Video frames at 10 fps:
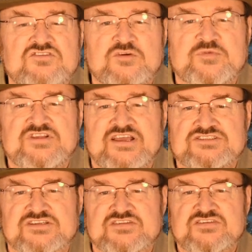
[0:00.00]

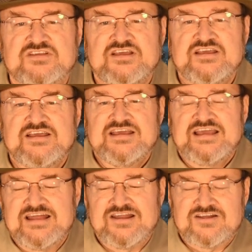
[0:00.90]
interpretations.
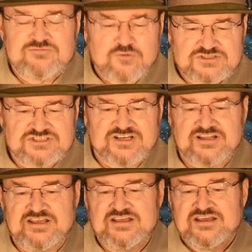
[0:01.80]
And
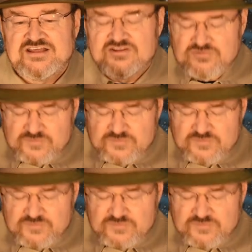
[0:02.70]
unfortunately, the